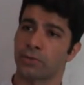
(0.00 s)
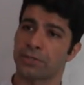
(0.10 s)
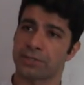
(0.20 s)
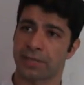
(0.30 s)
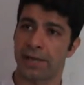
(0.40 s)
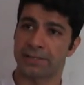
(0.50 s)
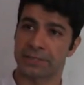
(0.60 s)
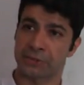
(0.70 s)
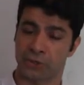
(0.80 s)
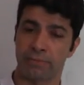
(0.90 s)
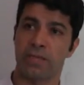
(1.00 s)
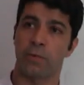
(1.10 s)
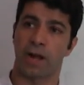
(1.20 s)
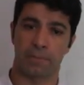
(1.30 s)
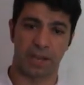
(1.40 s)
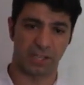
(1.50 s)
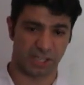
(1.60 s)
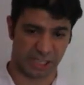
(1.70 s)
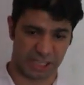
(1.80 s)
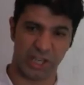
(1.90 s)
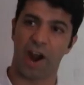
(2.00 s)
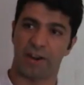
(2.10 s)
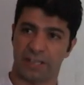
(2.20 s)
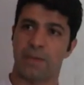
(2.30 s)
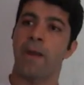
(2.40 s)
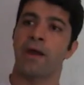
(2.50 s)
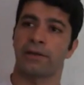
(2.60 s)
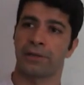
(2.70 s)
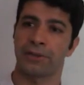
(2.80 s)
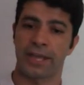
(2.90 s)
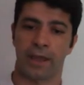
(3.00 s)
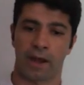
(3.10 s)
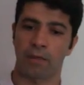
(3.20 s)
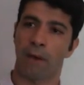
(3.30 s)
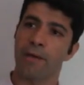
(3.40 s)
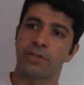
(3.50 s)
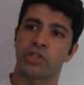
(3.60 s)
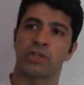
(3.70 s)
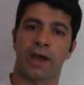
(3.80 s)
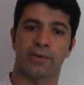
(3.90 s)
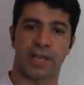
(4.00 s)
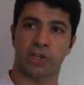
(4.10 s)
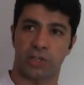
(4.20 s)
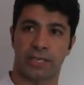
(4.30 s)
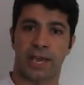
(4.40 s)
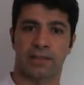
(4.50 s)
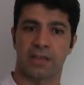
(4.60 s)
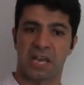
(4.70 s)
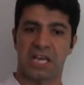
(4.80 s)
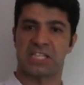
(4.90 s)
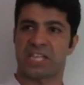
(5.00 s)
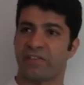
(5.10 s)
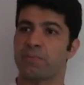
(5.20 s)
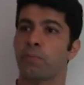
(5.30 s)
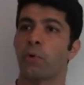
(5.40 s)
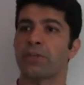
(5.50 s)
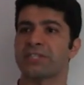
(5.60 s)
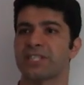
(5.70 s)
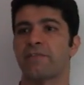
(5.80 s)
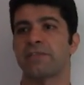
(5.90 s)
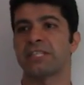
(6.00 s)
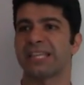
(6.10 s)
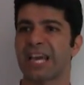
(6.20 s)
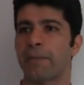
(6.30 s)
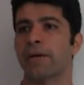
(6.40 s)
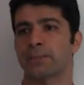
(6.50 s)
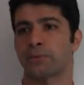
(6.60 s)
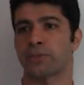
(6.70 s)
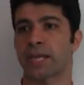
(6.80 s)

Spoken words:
So this scales extremely well because it's entirely a parallel thing. And on my machine, I was actually get 7.7 gigabytes per